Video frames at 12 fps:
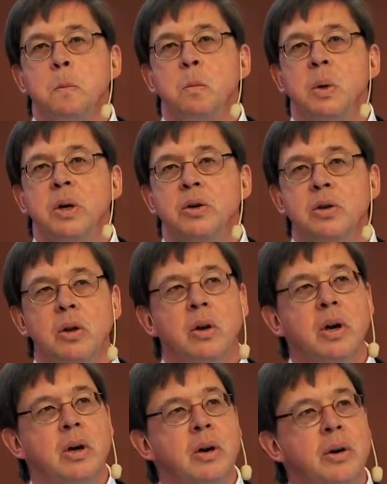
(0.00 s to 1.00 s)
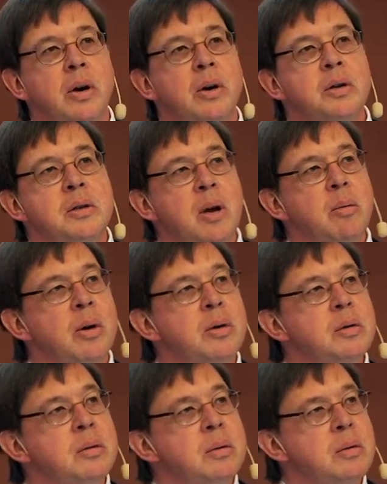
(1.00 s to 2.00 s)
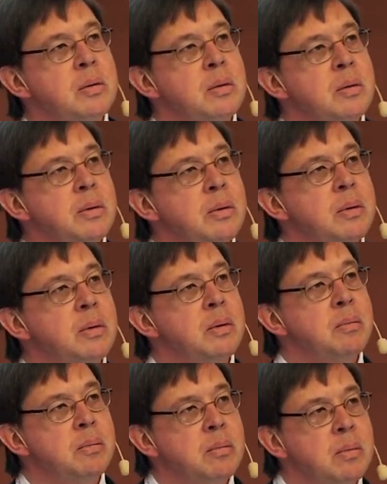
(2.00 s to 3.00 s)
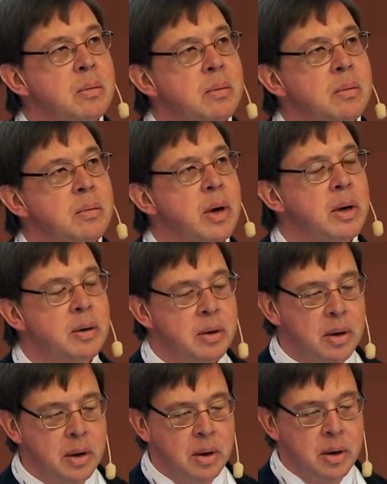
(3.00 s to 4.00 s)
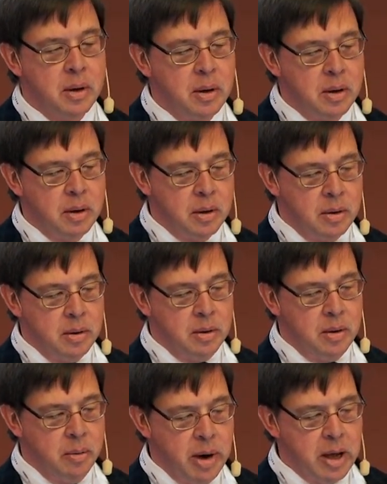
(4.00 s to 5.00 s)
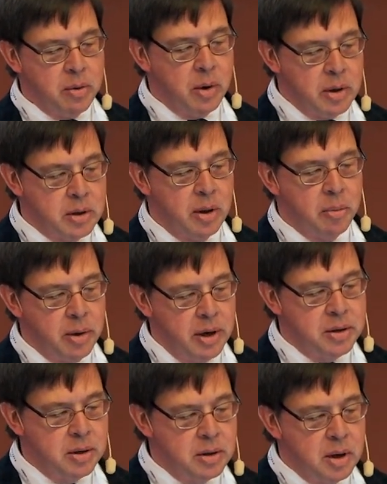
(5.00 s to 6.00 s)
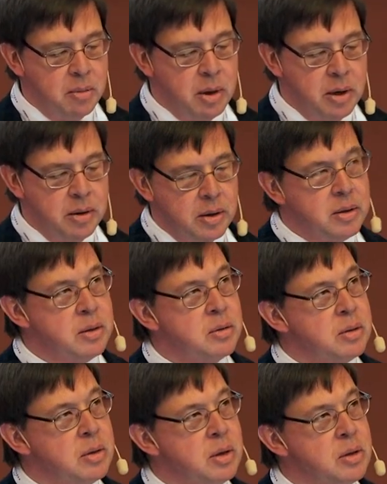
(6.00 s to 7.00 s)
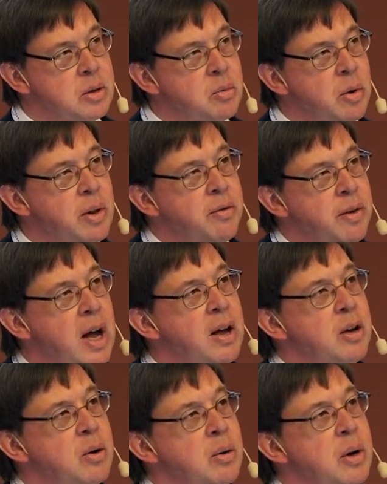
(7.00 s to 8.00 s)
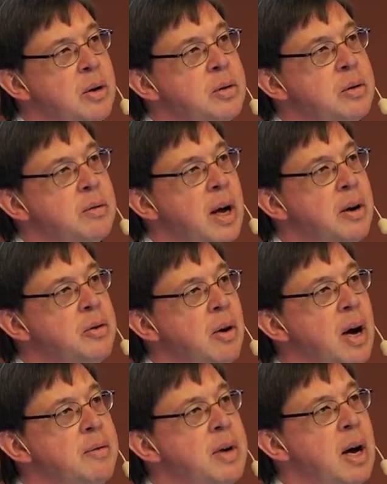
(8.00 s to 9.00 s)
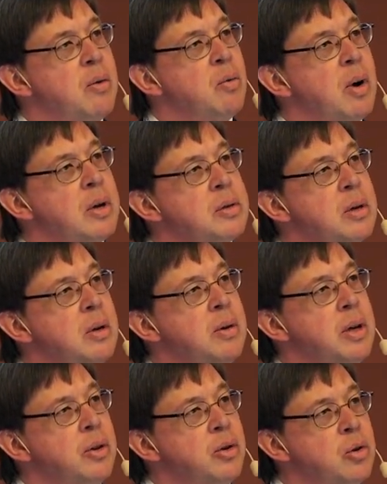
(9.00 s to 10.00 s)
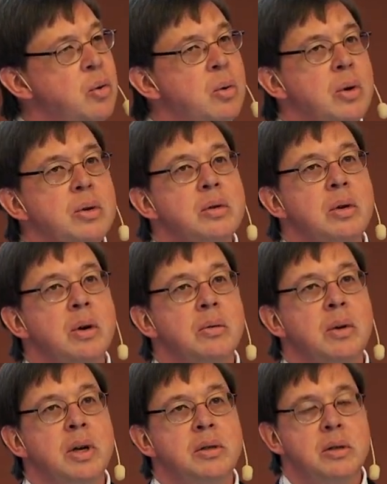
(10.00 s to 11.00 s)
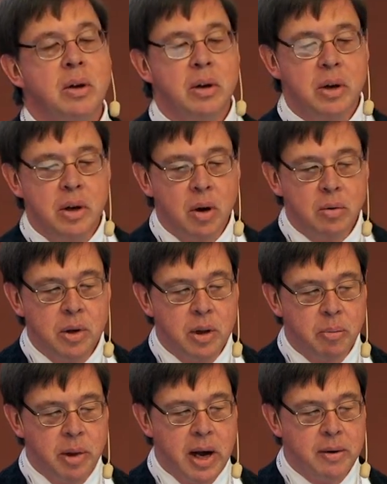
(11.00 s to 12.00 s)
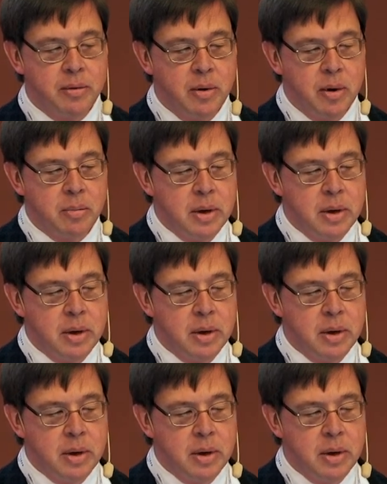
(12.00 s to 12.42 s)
And you should look at your nearest neighbors, right? The MathWorks and other places, I mean, this is where the value is. You've got to drive down risk. You need the tools. You don't necessarily need only the platform.